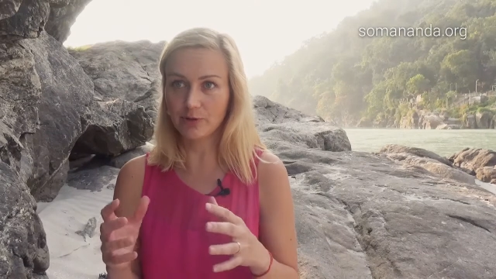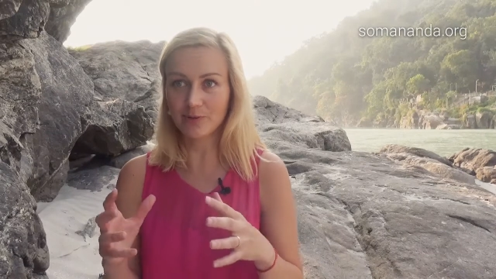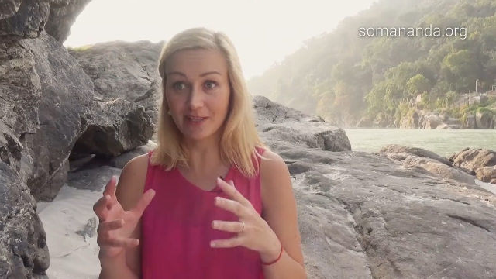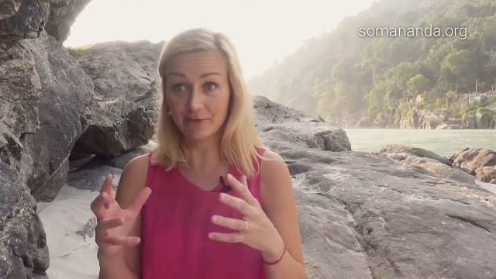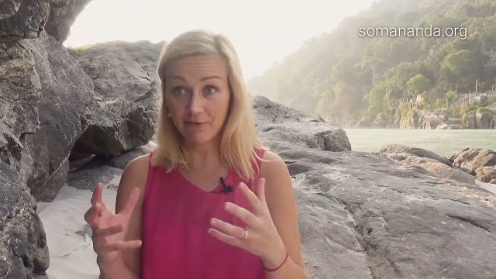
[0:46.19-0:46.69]
You
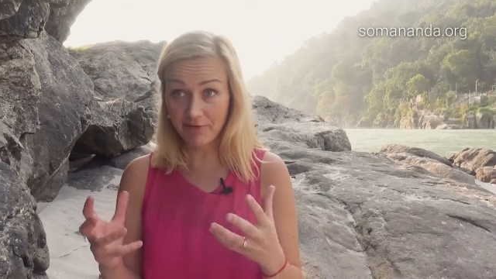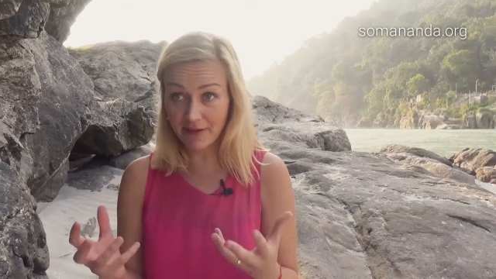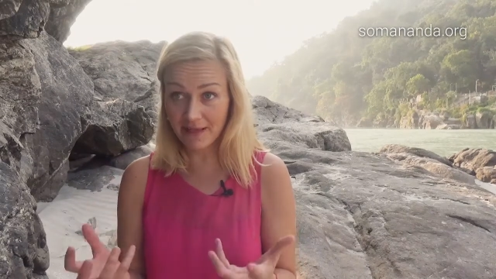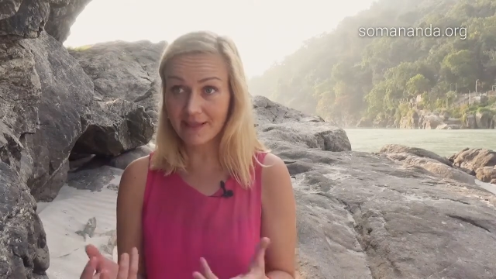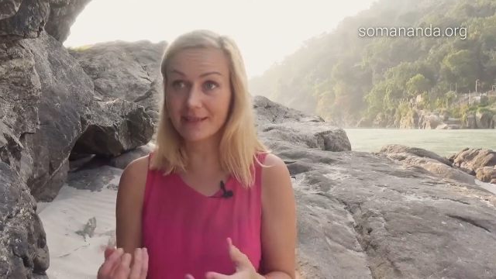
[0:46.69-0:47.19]
can
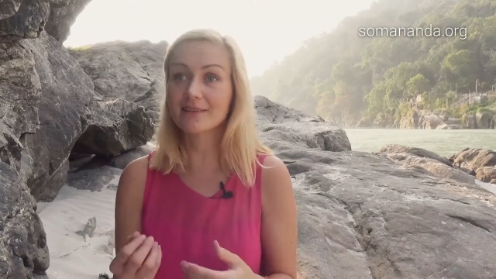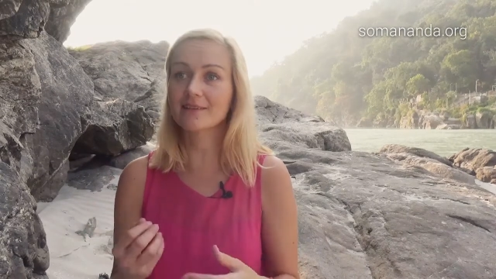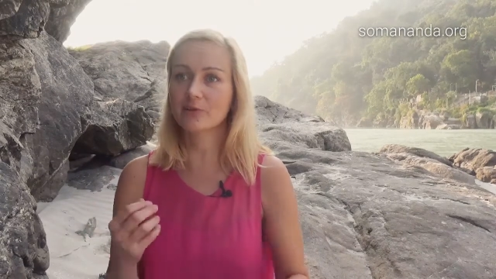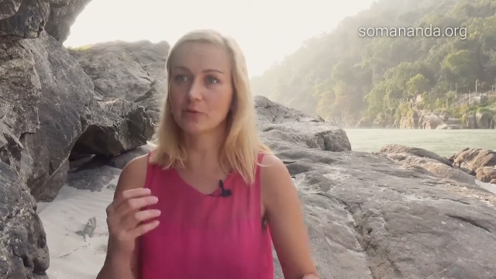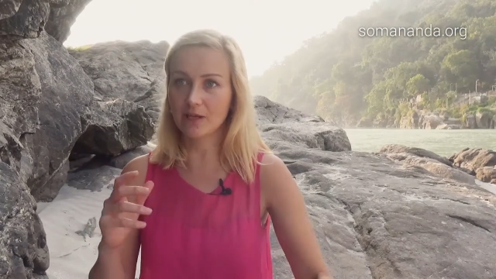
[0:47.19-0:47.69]
feel it,
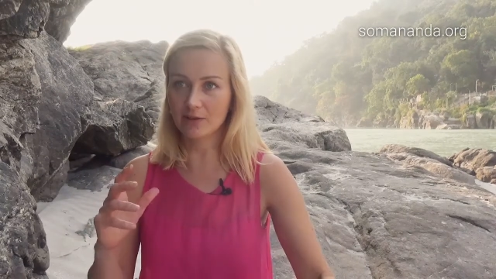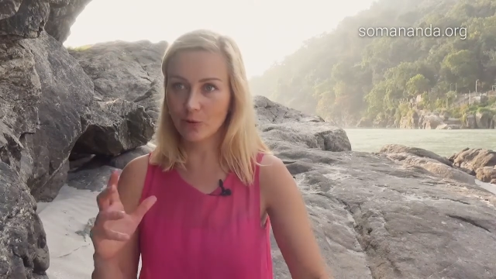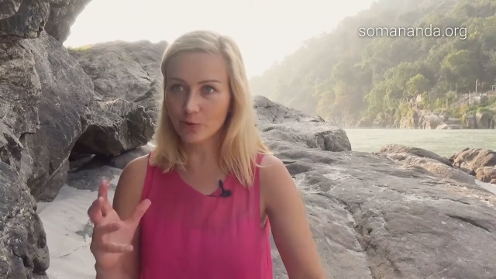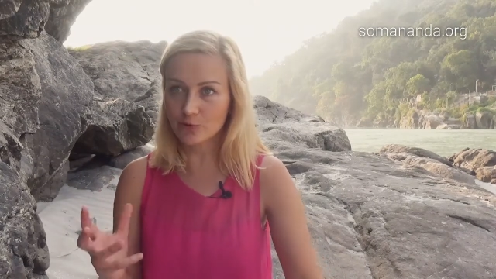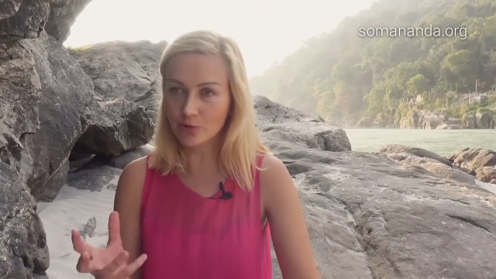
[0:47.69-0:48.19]
you can
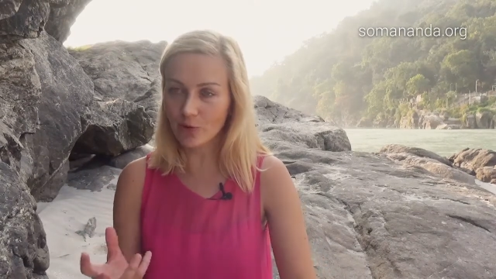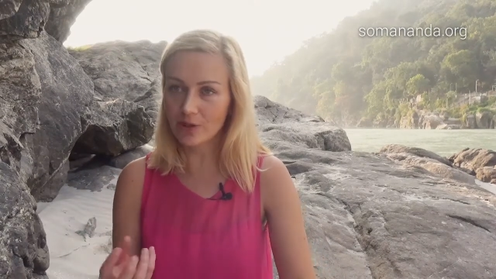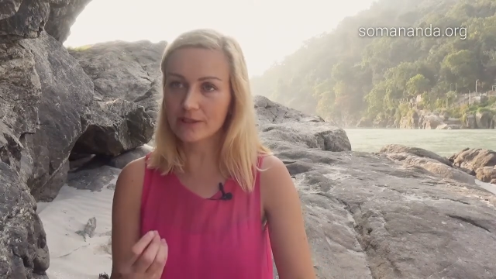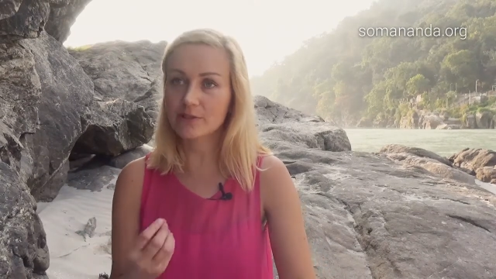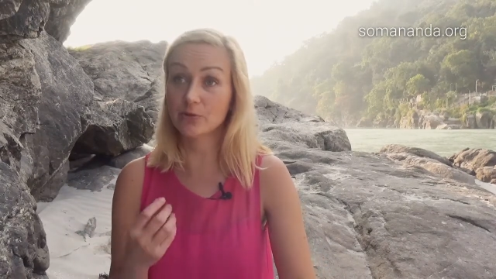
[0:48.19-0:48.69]

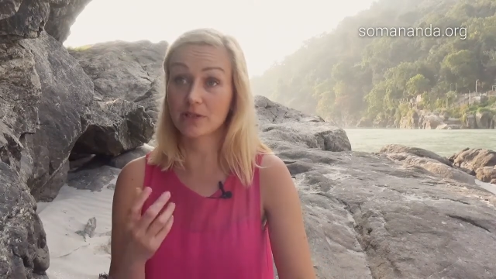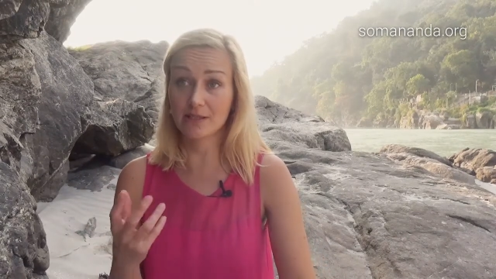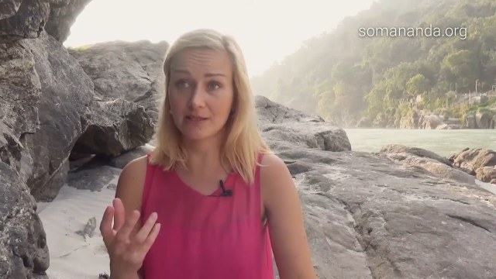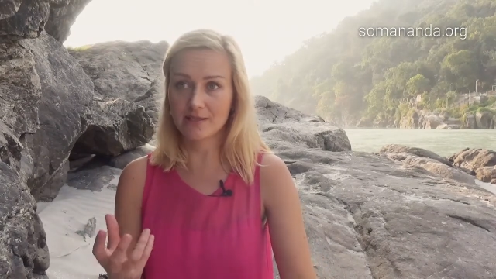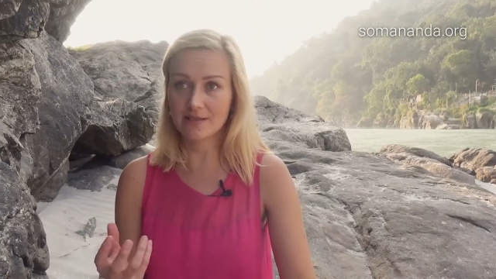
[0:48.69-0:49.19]
control it, you can
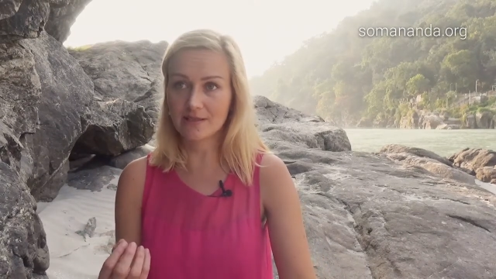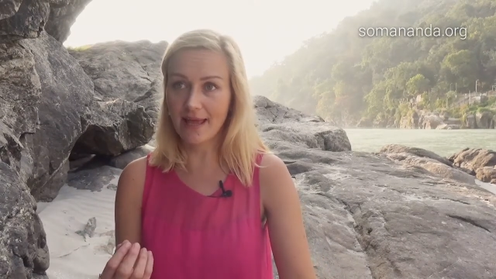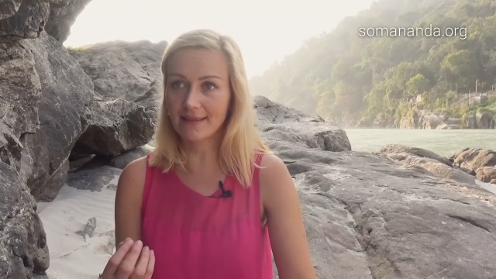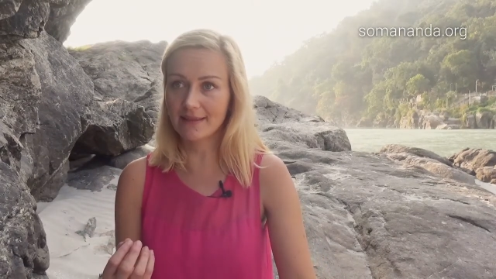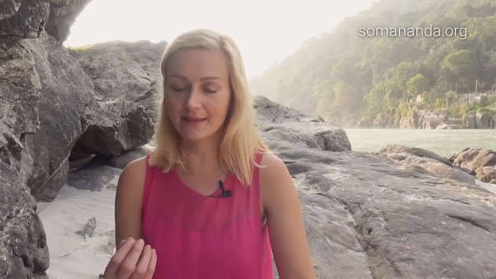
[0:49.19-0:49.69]

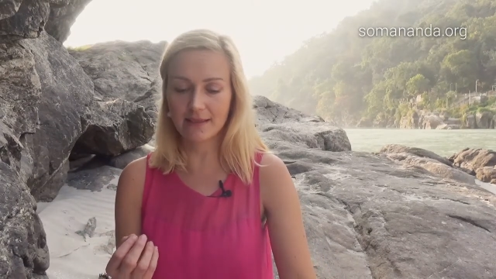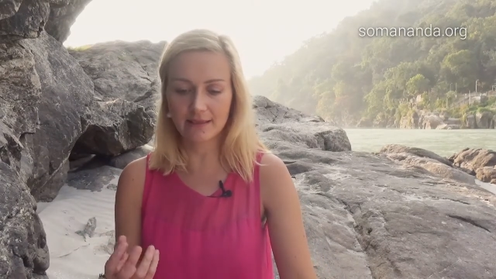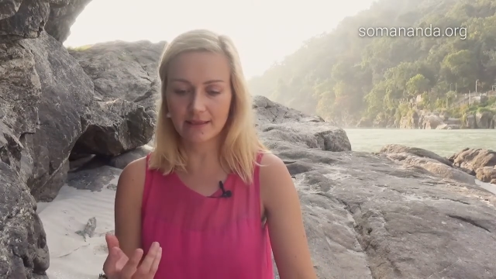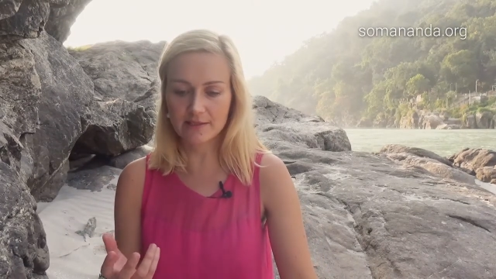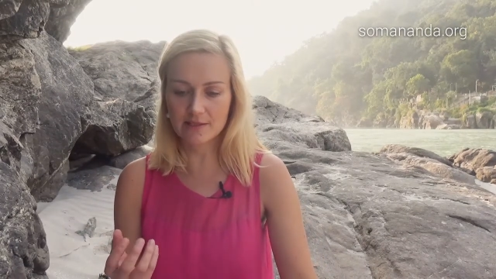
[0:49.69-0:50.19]
understand it,
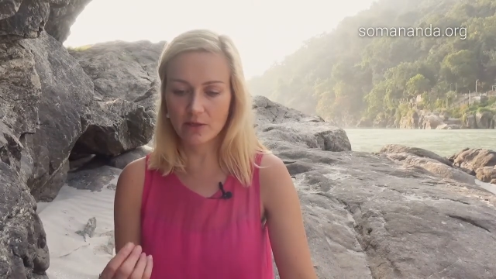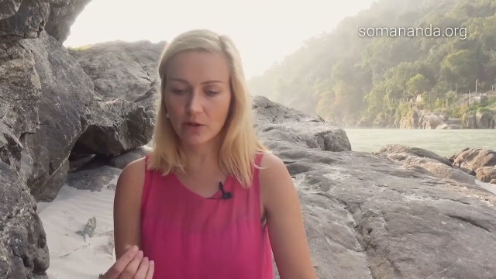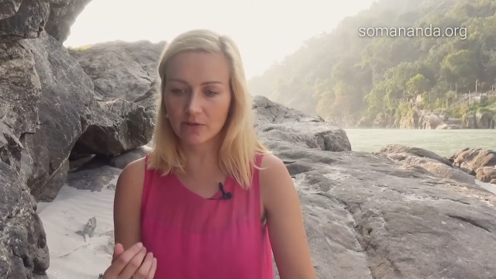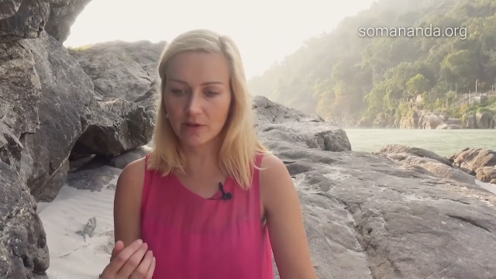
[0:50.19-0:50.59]
and it's not